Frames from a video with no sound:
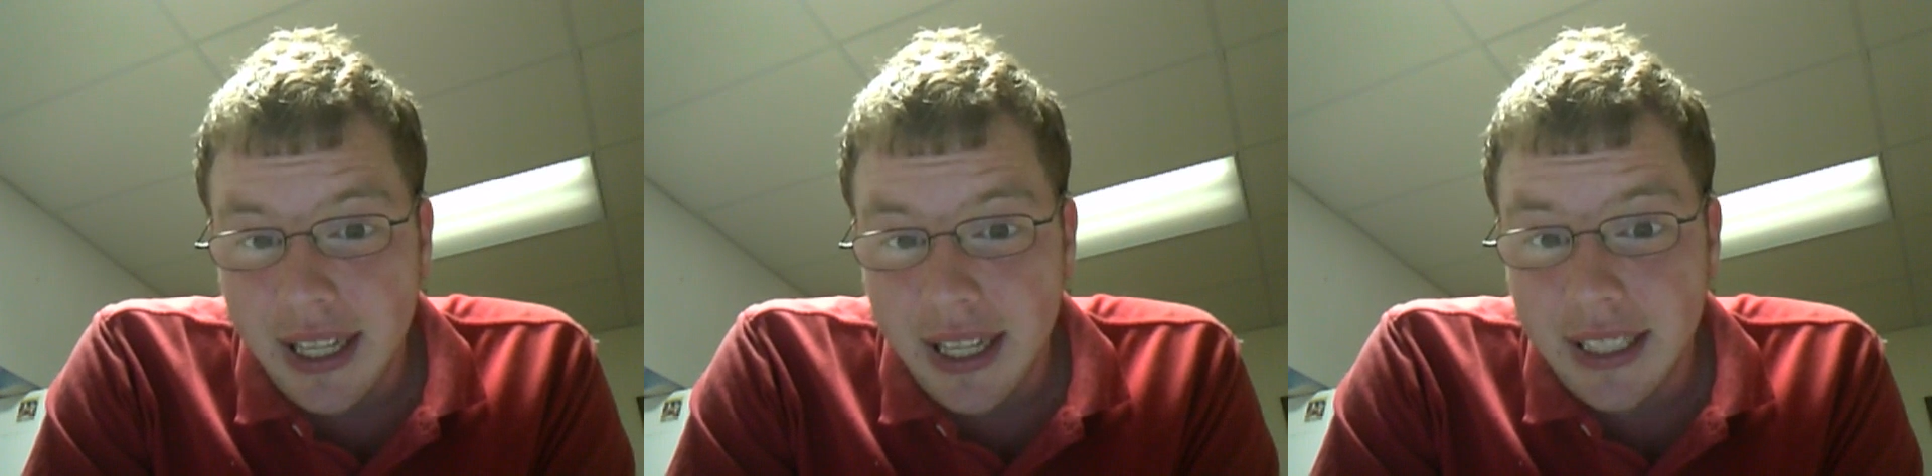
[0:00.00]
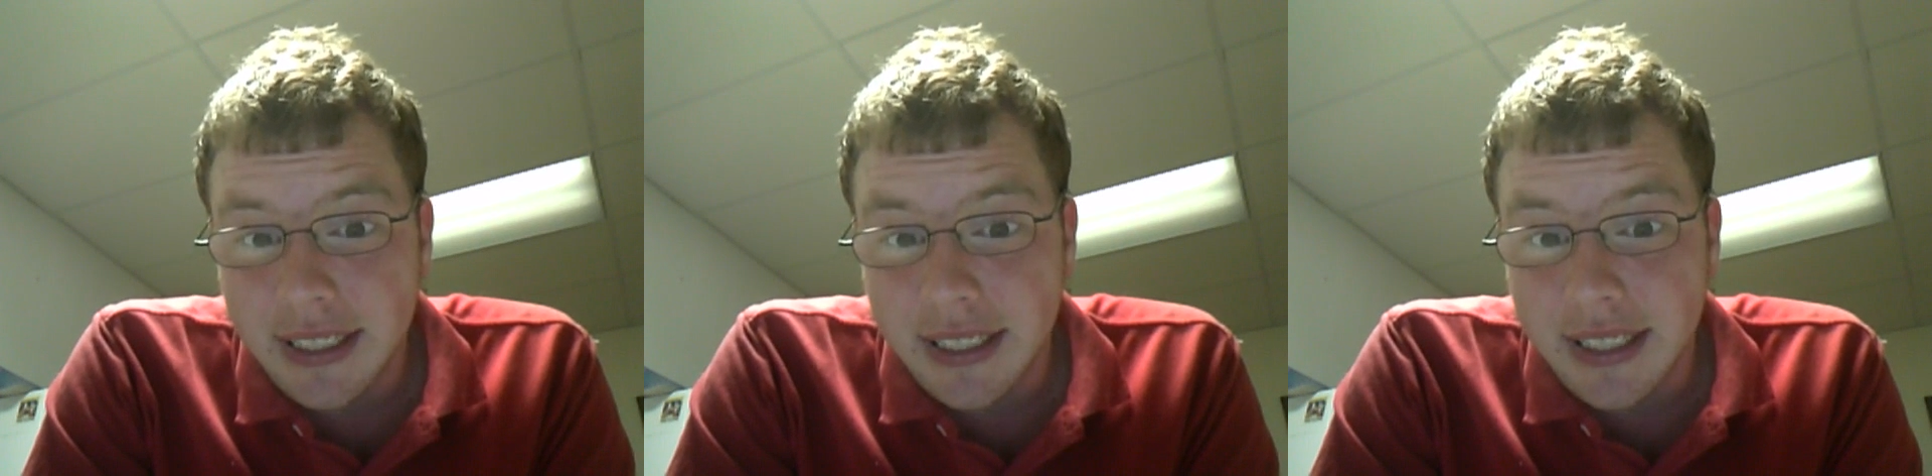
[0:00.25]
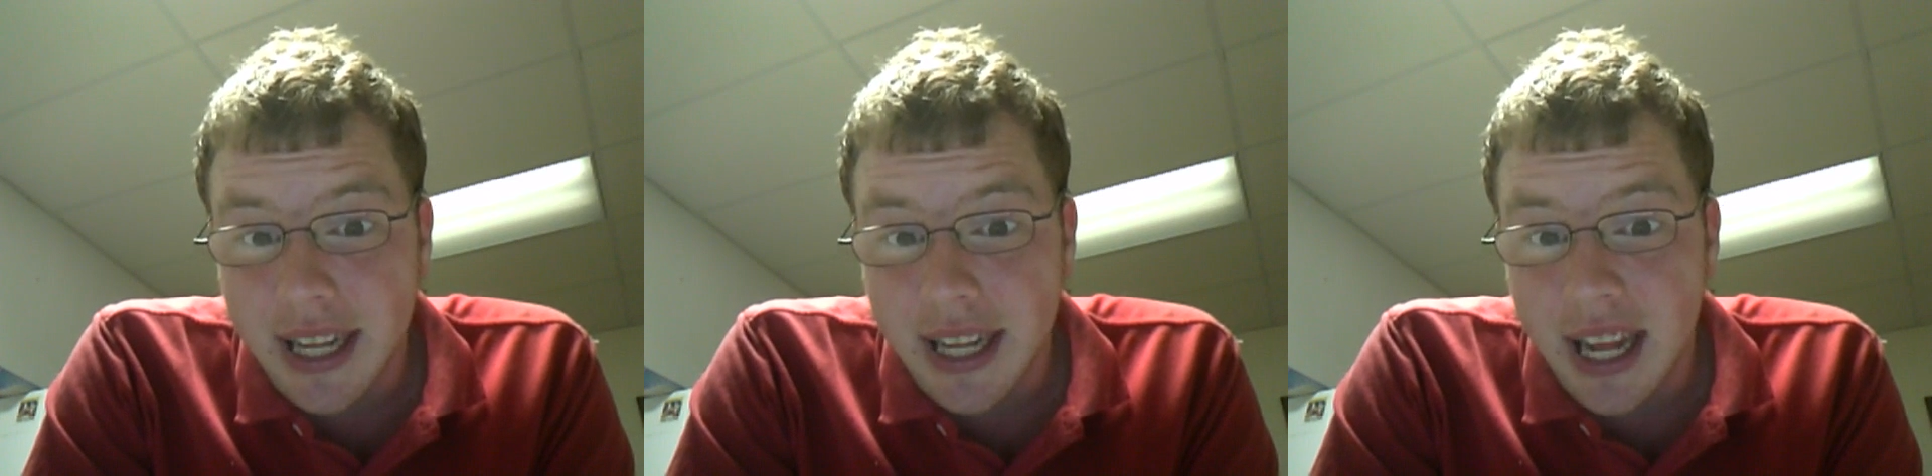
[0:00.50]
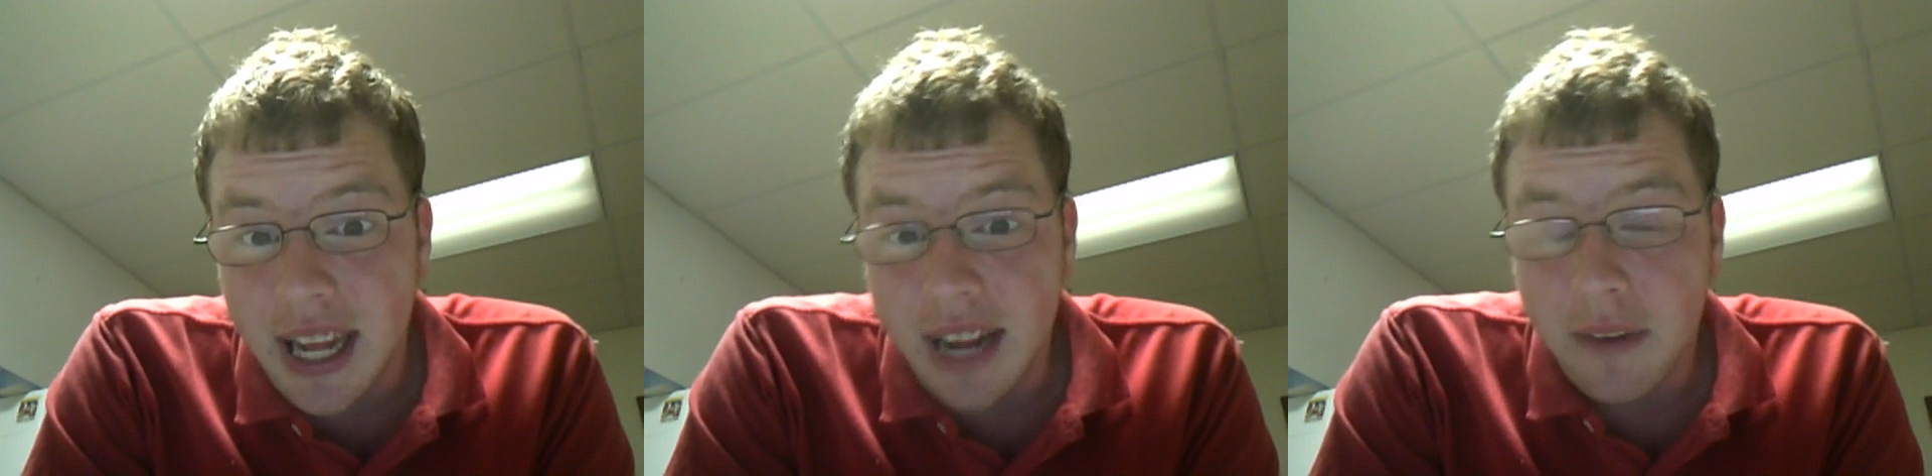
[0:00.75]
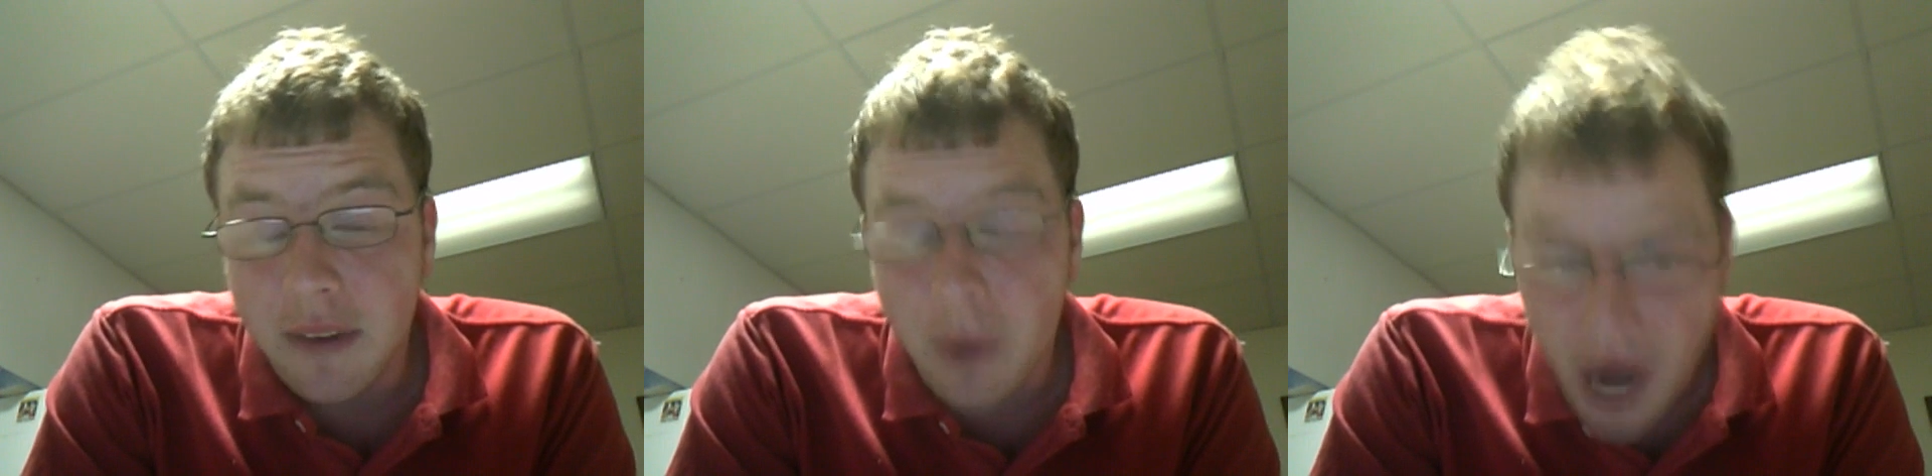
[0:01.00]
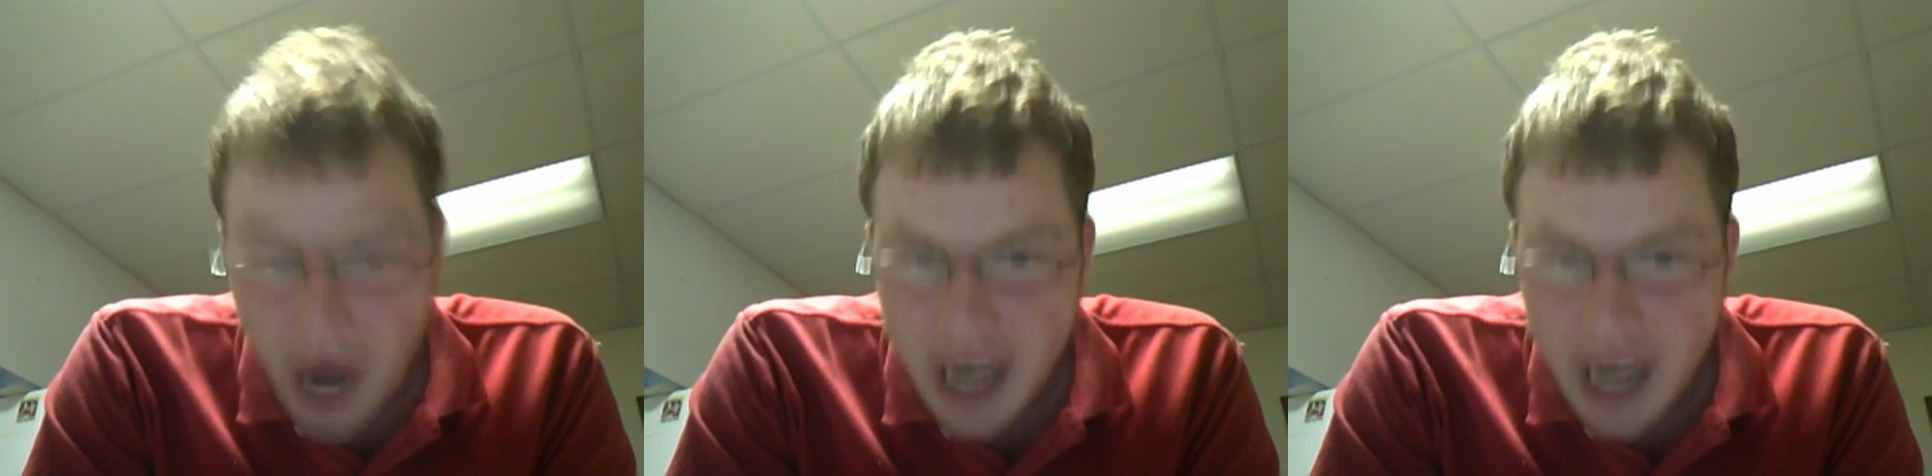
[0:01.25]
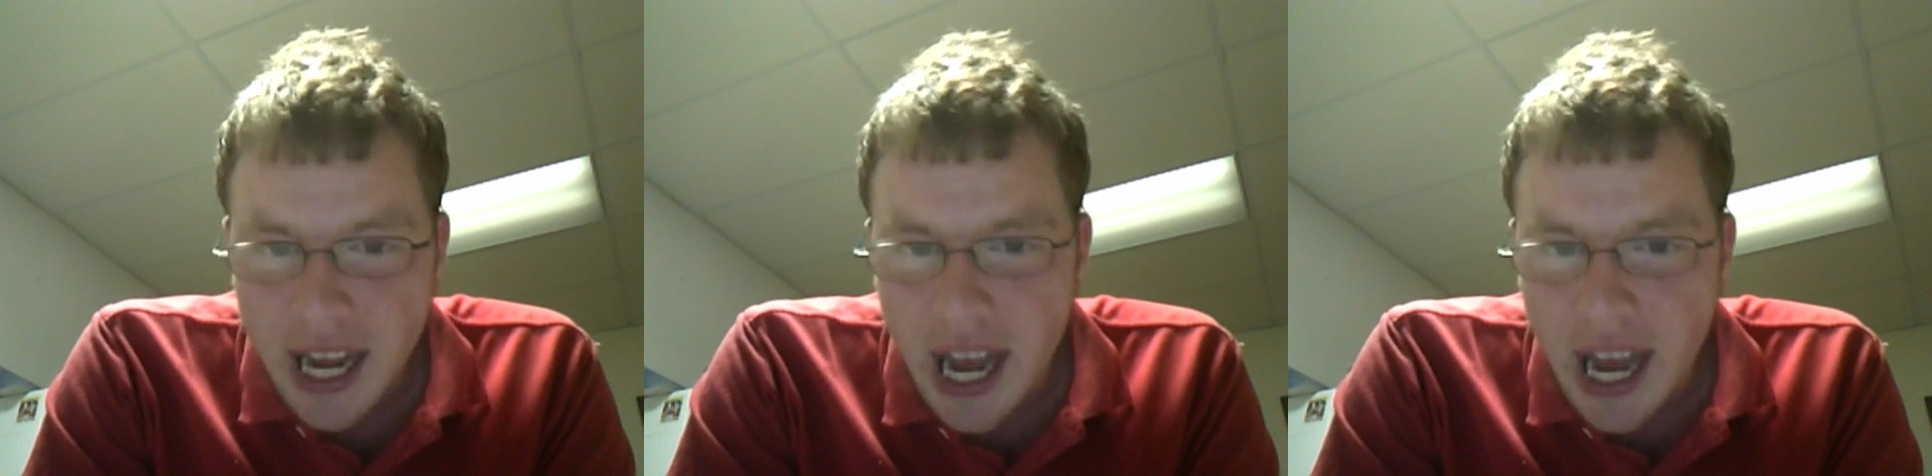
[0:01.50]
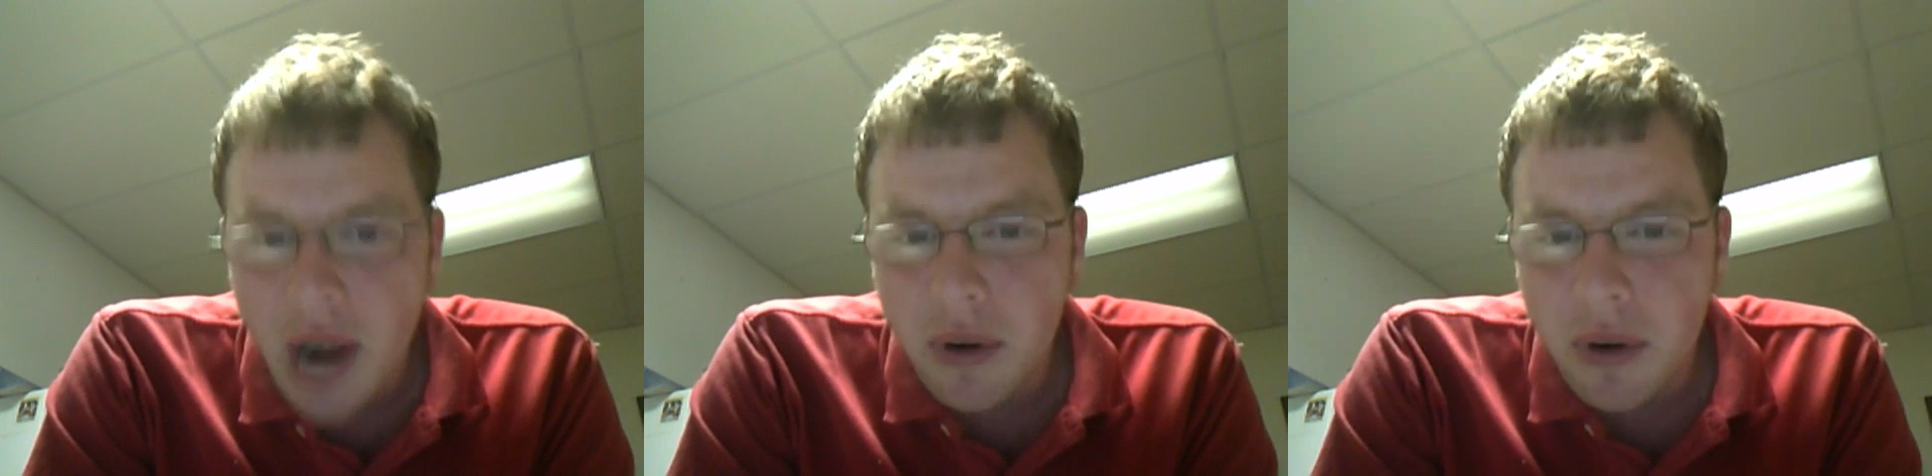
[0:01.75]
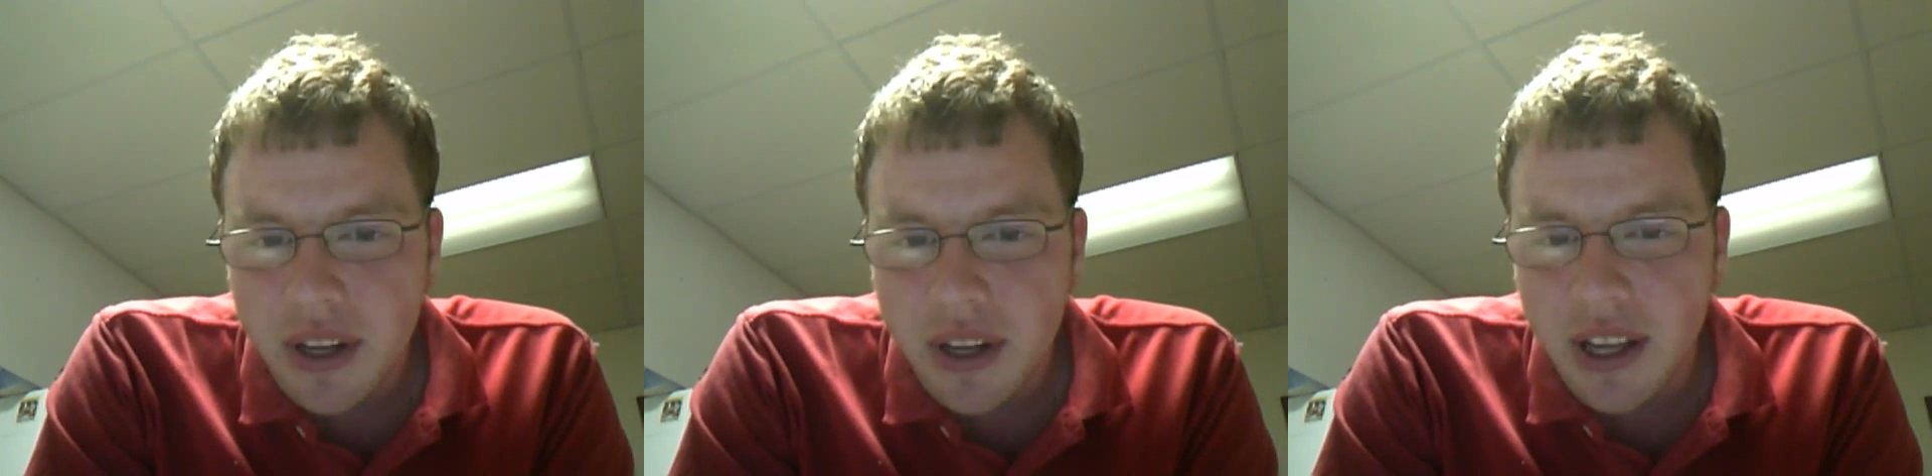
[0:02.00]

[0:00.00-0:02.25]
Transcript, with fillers: It's getting quite out